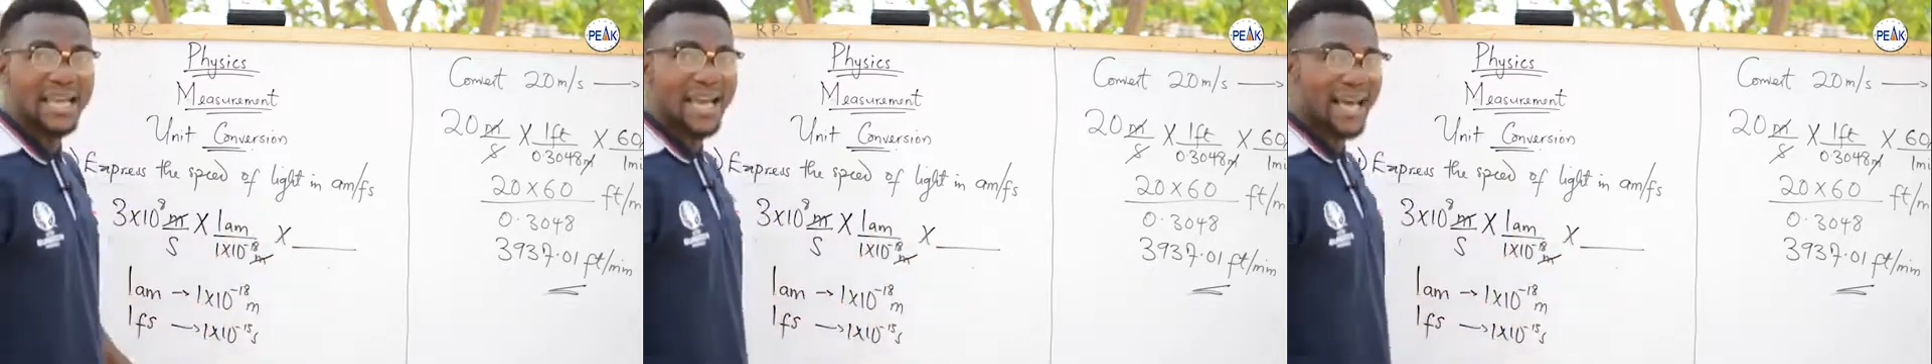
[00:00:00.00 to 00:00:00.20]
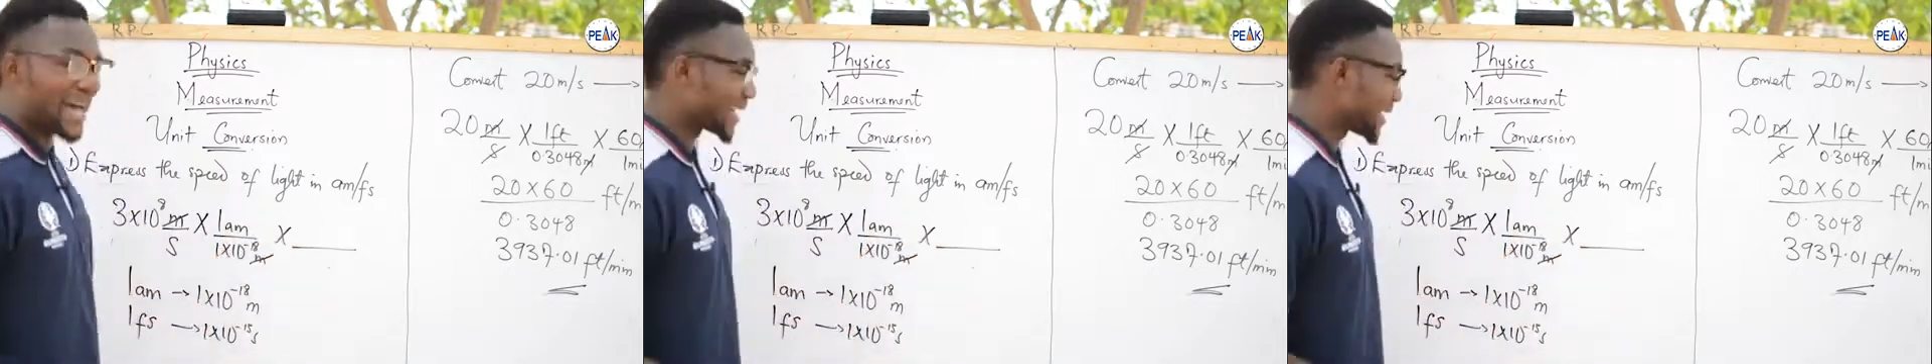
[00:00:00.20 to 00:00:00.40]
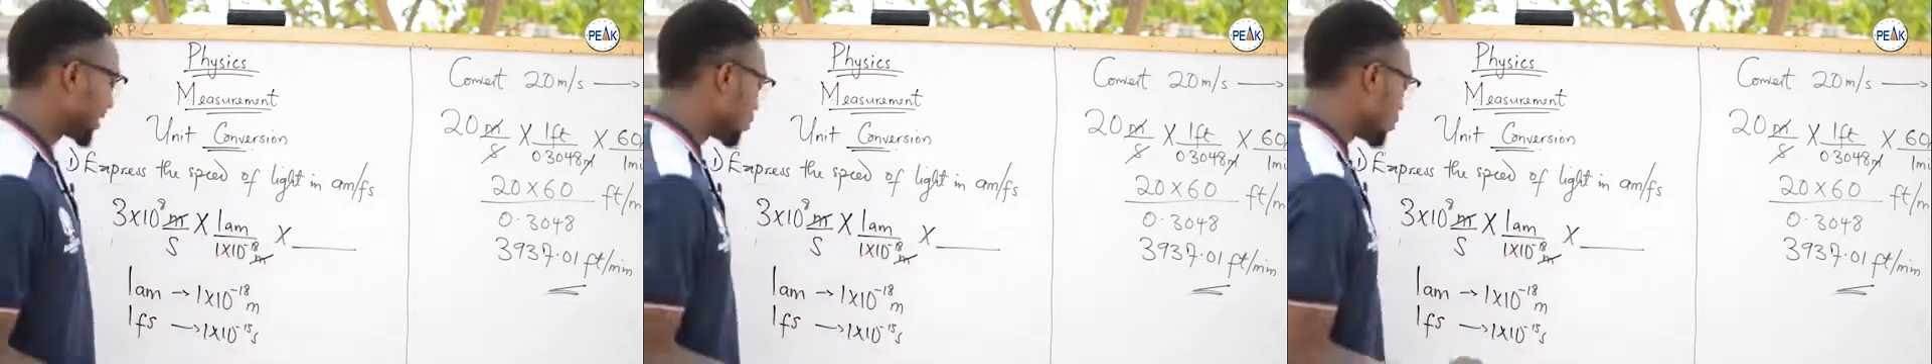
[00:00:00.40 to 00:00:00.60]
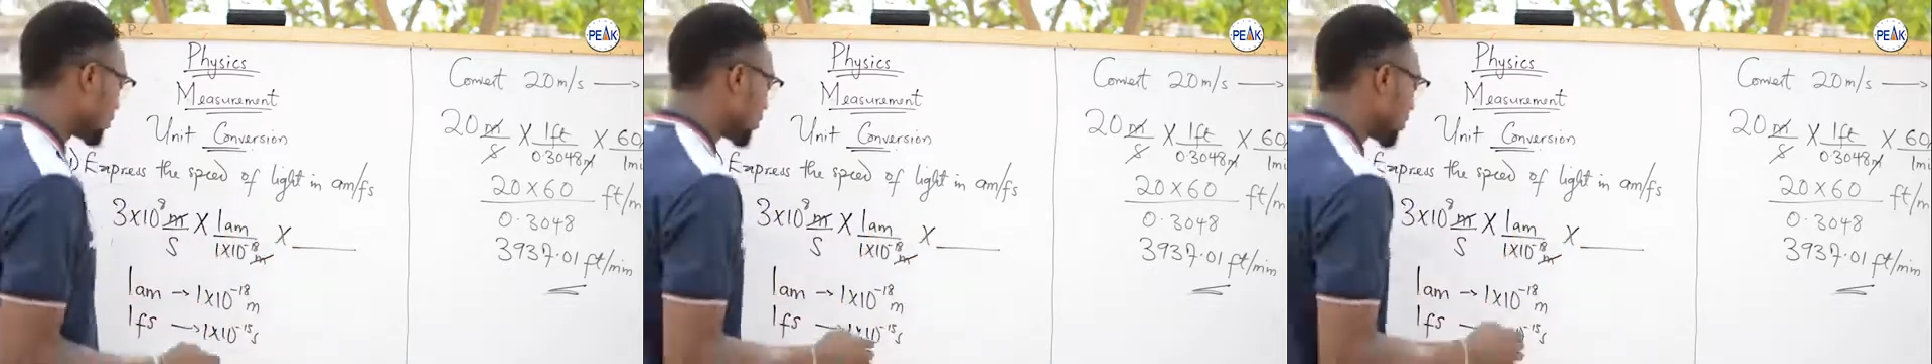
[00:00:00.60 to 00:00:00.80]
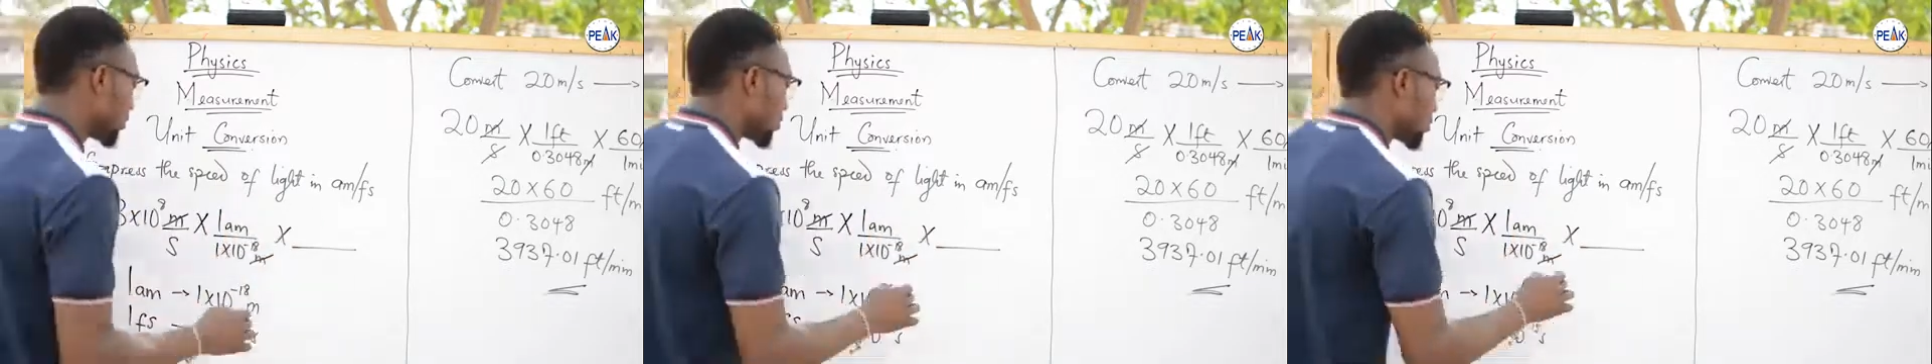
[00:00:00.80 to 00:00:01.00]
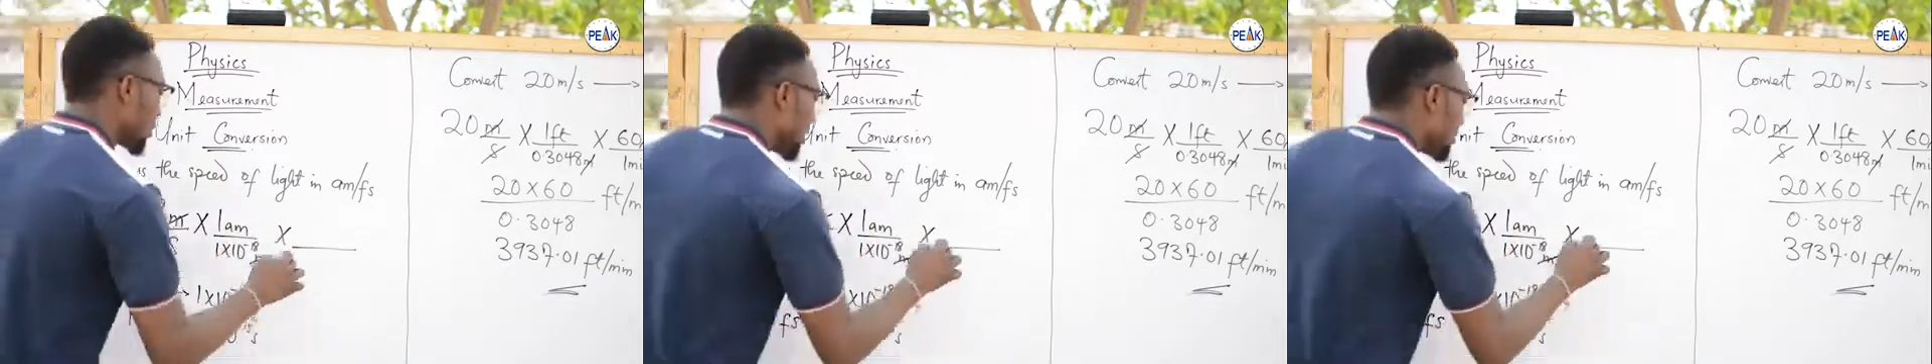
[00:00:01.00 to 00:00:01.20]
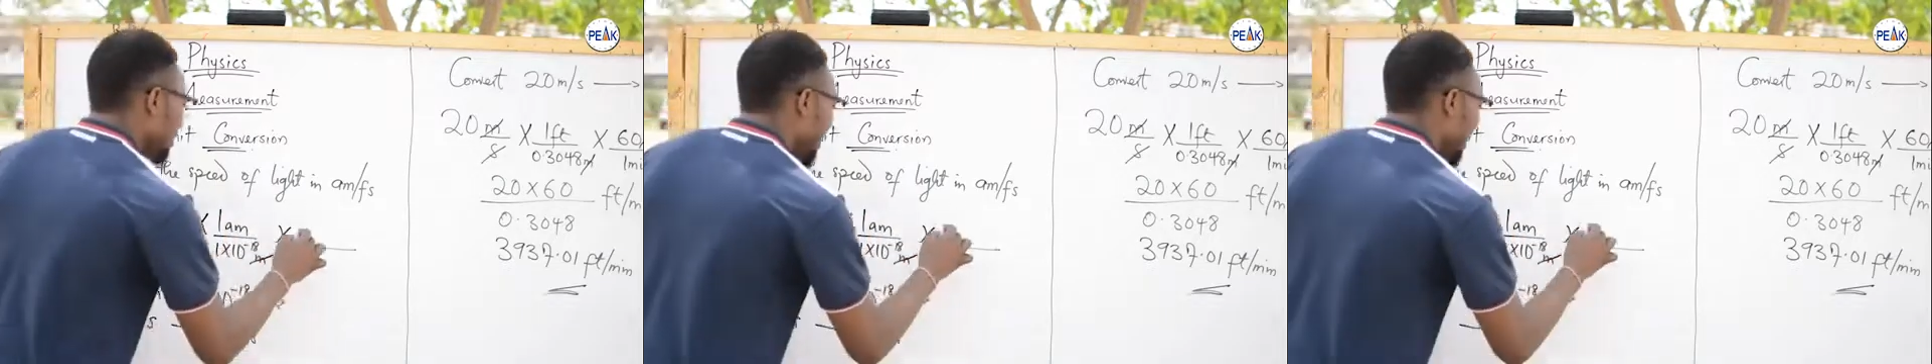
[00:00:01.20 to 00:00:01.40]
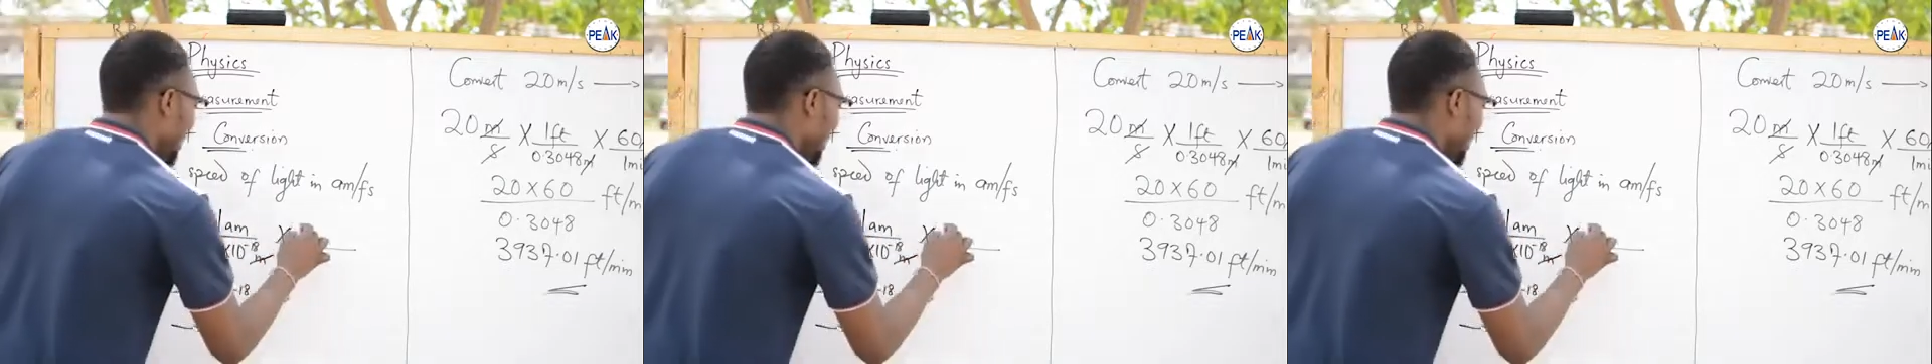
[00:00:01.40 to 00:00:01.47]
at the numerator. So that means I